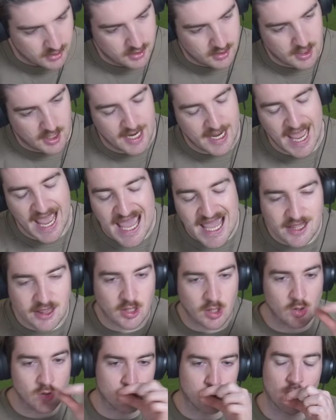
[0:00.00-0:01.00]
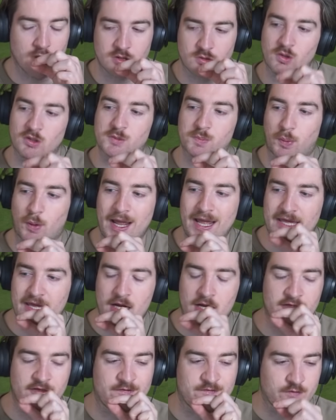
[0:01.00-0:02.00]
I hate those ones where it's breaking
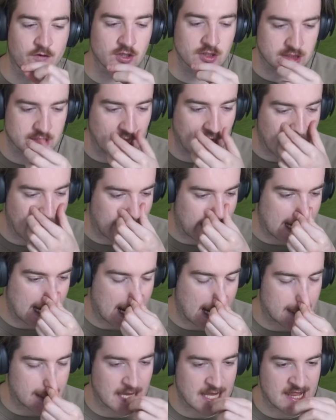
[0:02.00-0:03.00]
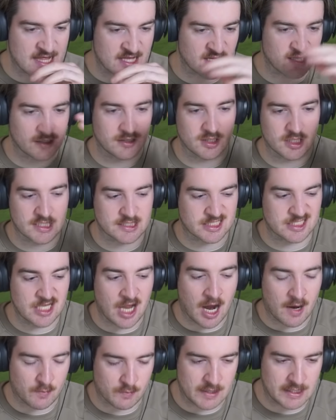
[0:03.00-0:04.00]
on the first line and then it's
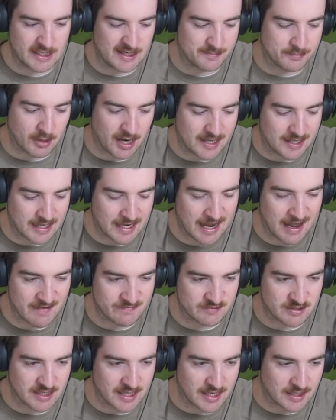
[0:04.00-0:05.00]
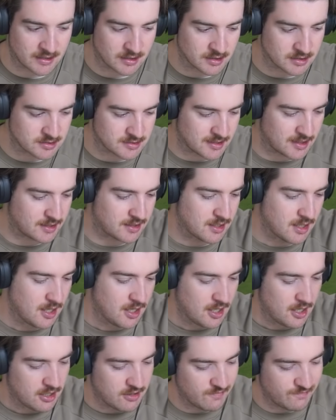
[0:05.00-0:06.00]
not really breaking after that, because like
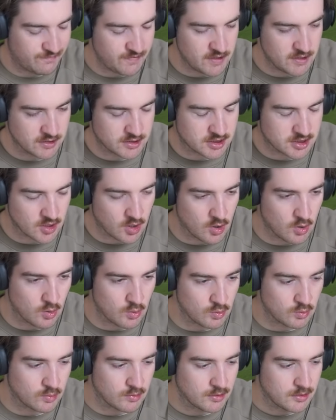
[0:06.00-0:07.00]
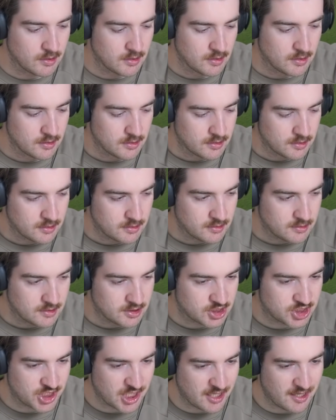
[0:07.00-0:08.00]
you feel so
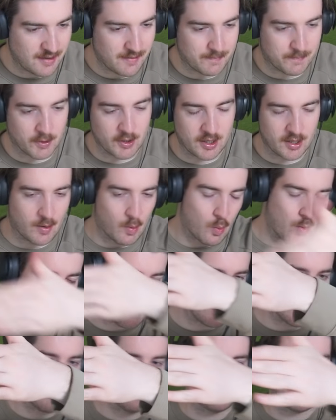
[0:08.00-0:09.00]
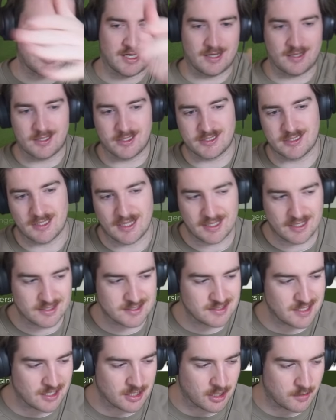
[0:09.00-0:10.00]
shitty putting it way out there, because you're like, it's
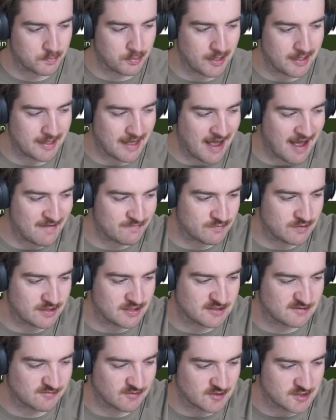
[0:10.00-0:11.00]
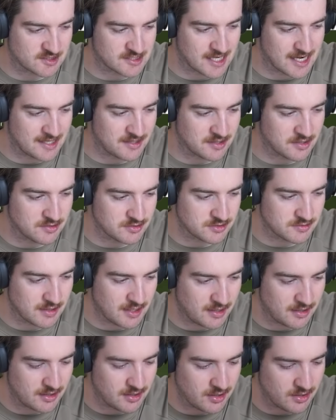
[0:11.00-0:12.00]
not going to break after this first line though, so I
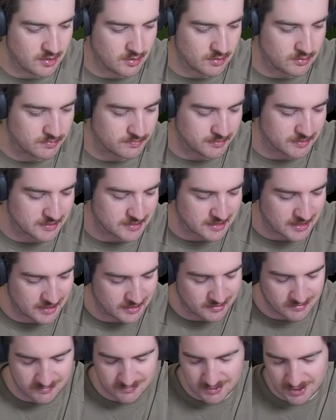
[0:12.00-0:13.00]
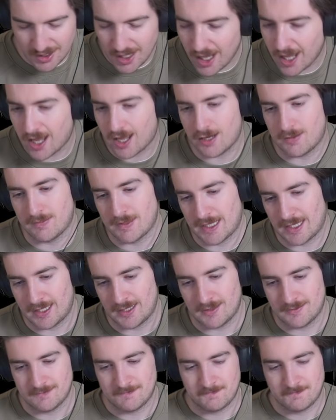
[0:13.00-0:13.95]
don't know. But it's like, God, man.